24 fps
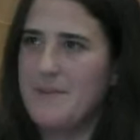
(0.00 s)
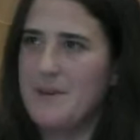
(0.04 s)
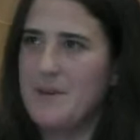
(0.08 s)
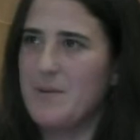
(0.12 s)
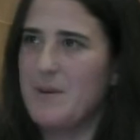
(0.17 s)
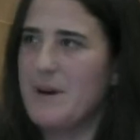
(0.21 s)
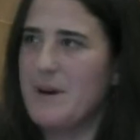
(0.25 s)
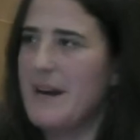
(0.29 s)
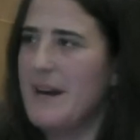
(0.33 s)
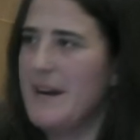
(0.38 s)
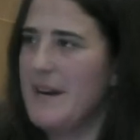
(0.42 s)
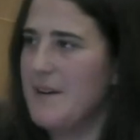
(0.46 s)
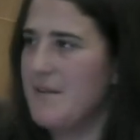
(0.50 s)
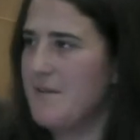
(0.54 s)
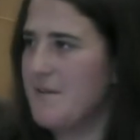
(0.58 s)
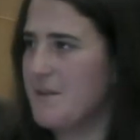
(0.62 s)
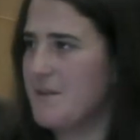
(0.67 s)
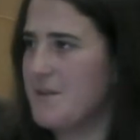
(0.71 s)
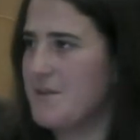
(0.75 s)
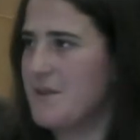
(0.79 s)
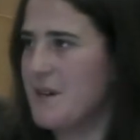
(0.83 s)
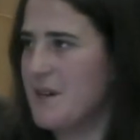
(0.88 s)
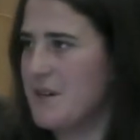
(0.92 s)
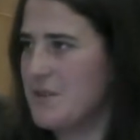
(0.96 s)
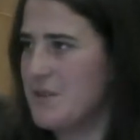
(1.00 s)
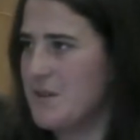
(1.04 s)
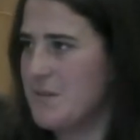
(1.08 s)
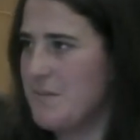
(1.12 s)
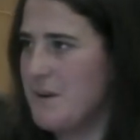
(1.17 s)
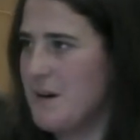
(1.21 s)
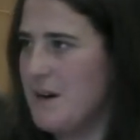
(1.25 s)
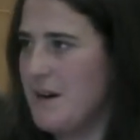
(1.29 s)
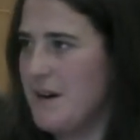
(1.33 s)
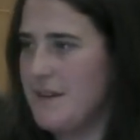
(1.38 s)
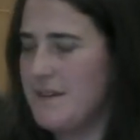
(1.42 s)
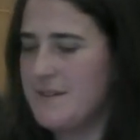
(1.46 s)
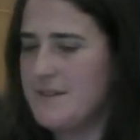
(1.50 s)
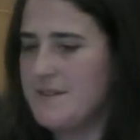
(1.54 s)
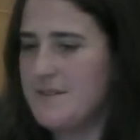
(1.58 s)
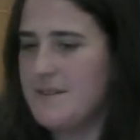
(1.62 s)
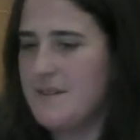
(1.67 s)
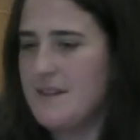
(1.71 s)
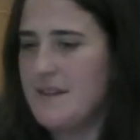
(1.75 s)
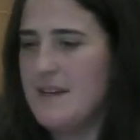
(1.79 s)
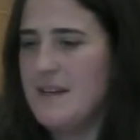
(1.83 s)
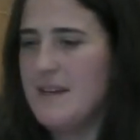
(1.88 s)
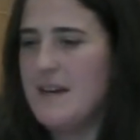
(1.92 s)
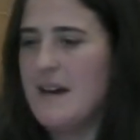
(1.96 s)
gray infrastructure ponds.
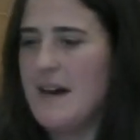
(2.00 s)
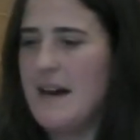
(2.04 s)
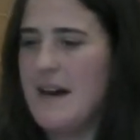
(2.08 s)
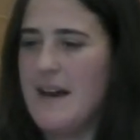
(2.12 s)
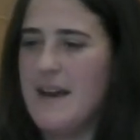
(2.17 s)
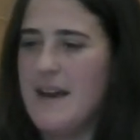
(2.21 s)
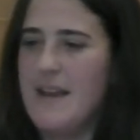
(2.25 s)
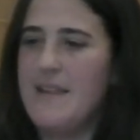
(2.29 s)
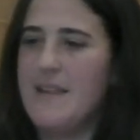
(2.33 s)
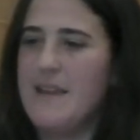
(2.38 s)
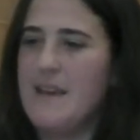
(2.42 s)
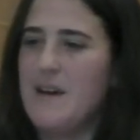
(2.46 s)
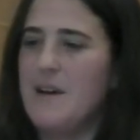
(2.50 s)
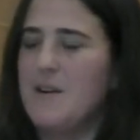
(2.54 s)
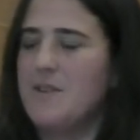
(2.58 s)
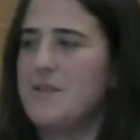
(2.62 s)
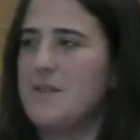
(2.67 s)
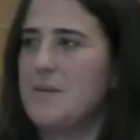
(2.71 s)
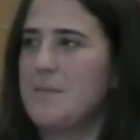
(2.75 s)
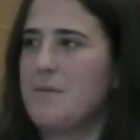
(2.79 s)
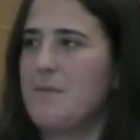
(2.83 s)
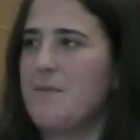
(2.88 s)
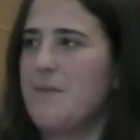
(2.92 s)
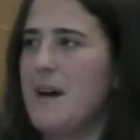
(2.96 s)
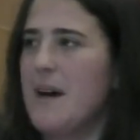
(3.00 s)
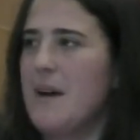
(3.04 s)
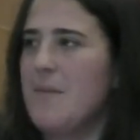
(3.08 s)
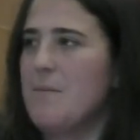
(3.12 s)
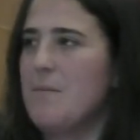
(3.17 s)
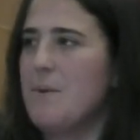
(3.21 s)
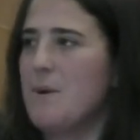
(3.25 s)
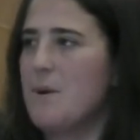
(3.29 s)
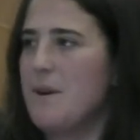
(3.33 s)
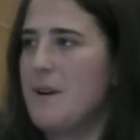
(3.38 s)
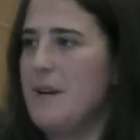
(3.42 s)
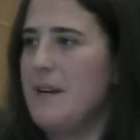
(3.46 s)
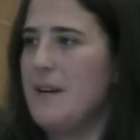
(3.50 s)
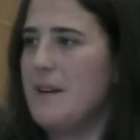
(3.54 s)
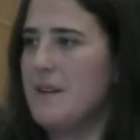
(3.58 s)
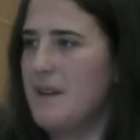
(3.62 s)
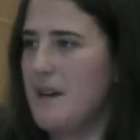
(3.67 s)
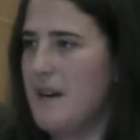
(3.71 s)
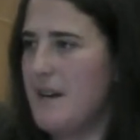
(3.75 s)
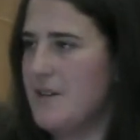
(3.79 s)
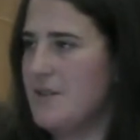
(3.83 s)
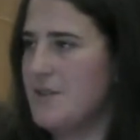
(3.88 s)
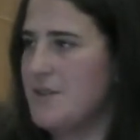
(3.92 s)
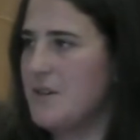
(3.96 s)
And they also provide more
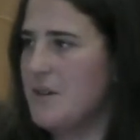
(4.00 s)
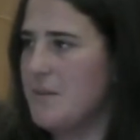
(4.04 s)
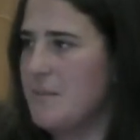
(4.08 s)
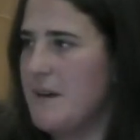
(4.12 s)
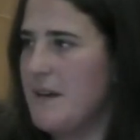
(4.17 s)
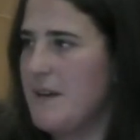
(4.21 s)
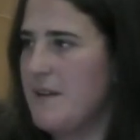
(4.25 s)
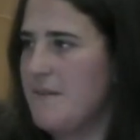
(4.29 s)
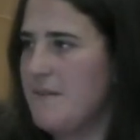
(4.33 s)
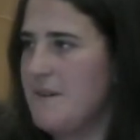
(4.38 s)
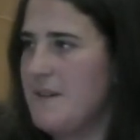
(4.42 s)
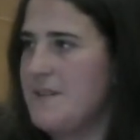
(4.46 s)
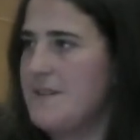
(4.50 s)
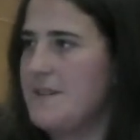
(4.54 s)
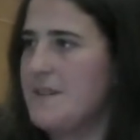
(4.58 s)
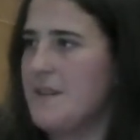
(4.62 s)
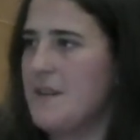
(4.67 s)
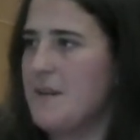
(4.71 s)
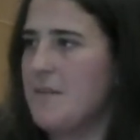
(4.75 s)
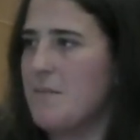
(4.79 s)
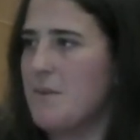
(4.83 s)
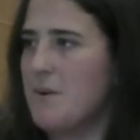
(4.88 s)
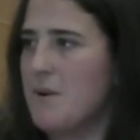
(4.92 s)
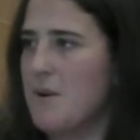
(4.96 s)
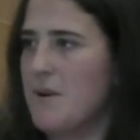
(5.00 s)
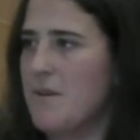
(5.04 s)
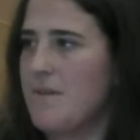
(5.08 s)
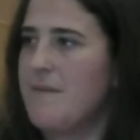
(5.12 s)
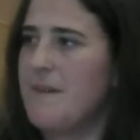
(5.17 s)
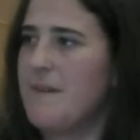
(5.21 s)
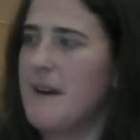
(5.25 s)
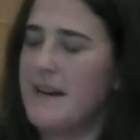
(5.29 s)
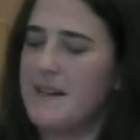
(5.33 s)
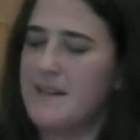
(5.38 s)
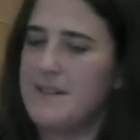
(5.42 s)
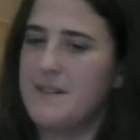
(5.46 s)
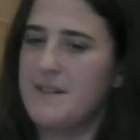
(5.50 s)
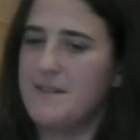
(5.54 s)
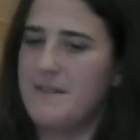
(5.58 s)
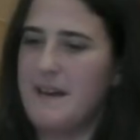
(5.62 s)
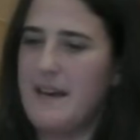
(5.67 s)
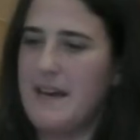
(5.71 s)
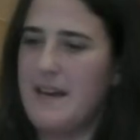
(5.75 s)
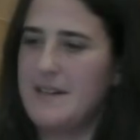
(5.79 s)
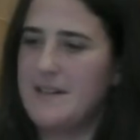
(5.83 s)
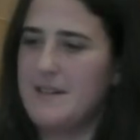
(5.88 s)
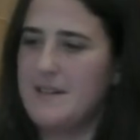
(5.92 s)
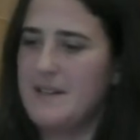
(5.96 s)
ecological benefits, mm-hmm. and they're more effective
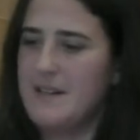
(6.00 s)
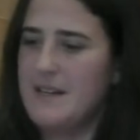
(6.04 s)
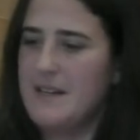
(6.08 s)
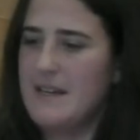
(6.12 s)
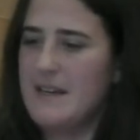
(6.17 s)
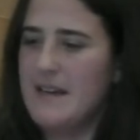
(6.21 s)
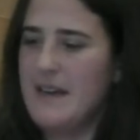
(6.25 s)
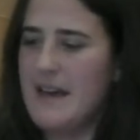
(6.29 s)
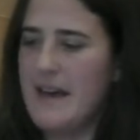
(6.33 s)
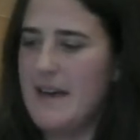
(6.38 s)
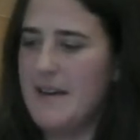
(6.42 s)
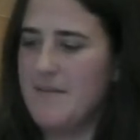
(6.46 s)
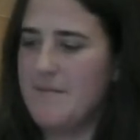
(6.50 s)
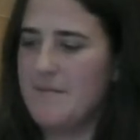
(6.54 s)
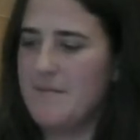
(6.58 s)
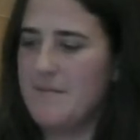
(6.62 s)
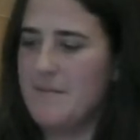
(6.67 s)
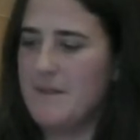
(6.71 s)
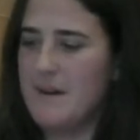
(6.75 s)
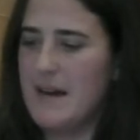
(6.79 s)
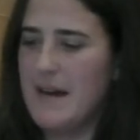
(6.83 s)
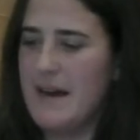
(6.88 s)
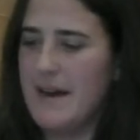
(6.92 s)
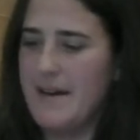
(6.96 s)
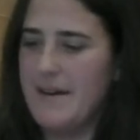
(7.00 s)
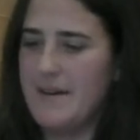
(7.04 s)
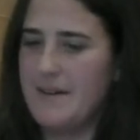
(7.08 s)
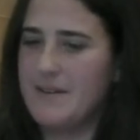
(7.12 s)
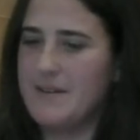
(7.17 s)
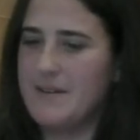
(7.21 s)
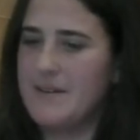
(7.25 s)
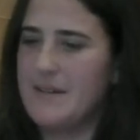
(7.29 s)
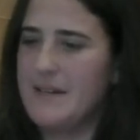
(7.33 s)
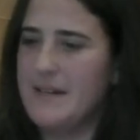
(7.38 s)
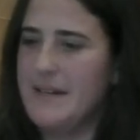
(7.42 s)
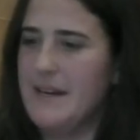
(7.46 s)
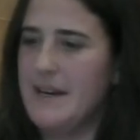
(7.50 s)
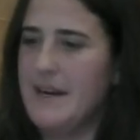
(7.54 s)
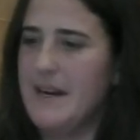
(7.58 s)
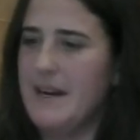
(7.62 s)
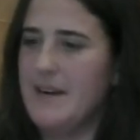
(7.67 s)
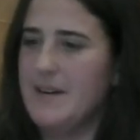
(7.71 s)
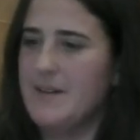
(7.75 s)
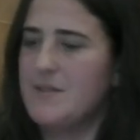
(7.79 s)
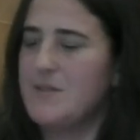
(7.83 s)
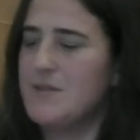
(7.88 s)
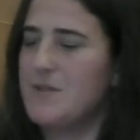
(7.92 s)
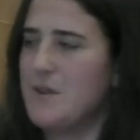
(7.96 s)
at
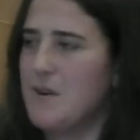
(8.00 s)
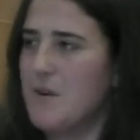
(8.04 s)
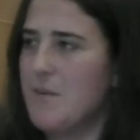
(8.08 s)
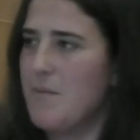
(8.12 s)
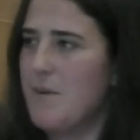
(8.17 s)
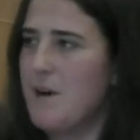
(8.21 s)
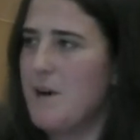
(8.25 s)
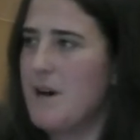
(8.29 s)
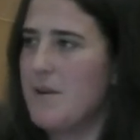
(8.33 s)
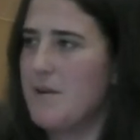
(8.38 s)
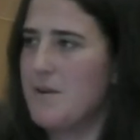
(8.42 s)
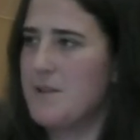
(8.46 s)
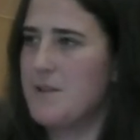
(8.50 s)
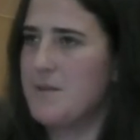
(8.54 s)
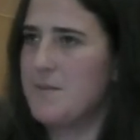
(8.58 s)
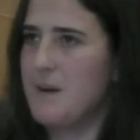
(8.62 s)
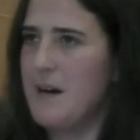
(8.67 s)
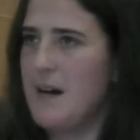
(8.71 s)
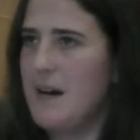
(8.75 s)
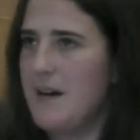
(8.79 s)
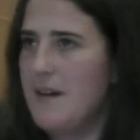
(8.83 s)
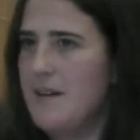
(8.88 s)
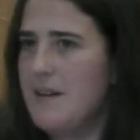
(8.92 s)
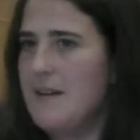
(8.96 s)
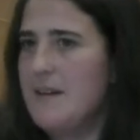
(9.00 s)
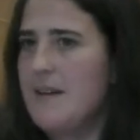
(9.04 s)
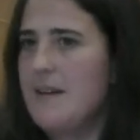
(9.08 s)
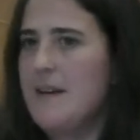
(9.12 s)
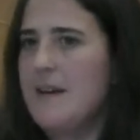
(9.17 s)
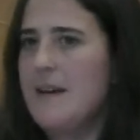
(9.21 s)
cleaning stormwater as well.